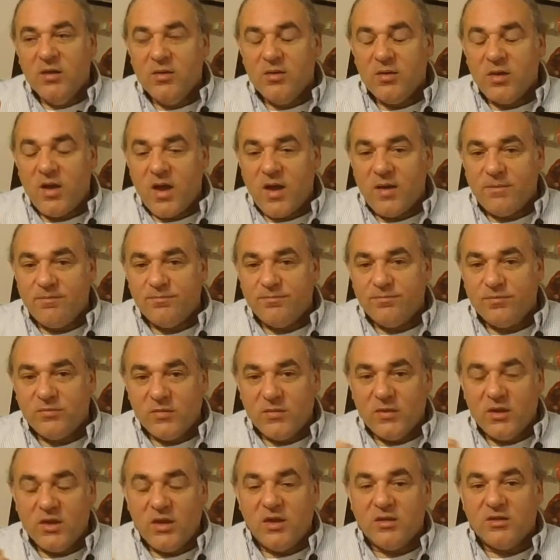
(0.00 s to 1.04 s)
other. Uh,
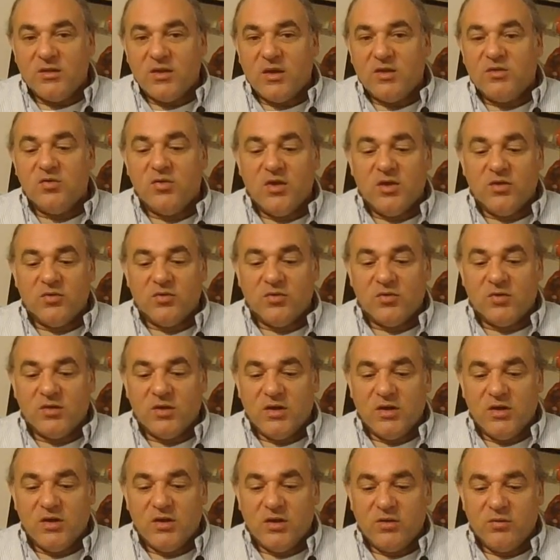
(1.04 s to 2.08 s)
it's actually interesting
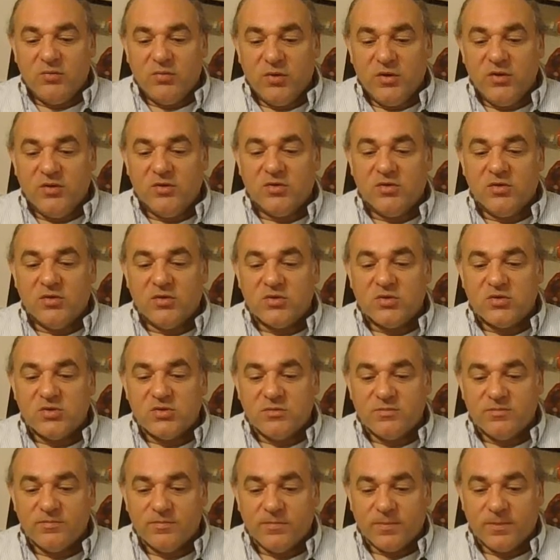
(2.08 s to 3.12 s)
in
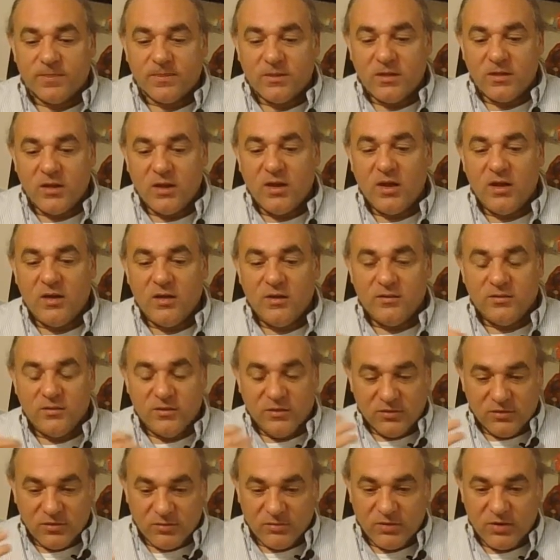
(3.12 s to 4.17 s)
research. They,
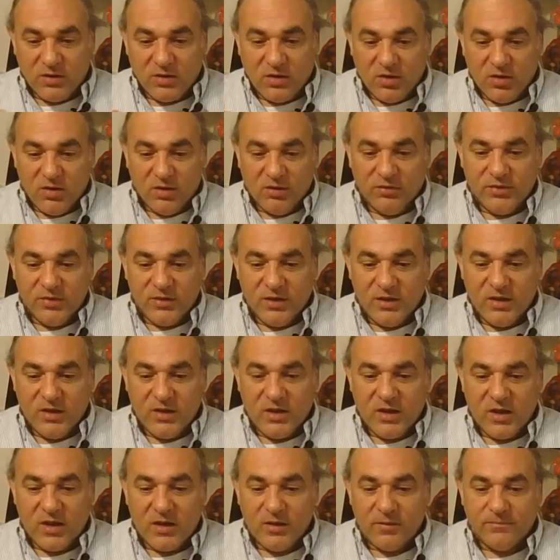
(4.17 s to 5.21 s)
there's something called the
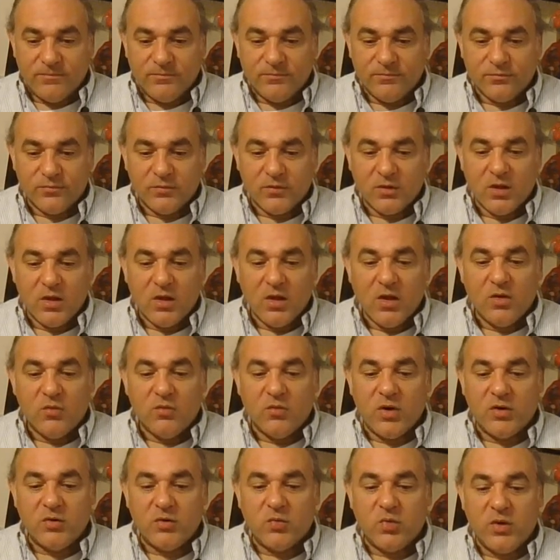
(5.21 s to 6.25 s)
uh,
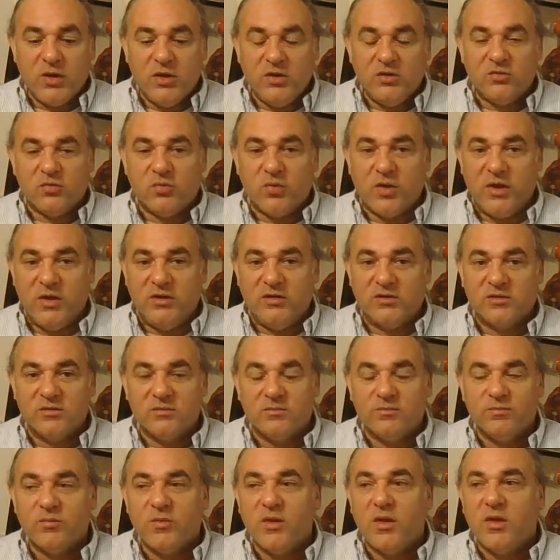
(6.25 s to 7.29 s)
Red Queen's race,
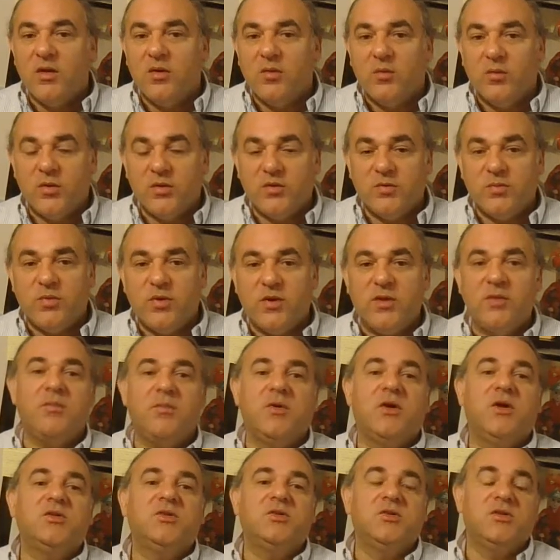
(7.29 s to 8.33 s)
which pretty
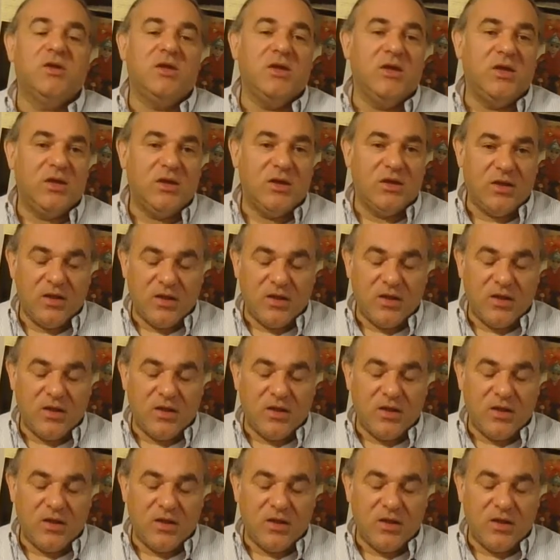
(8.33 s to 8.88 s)
much in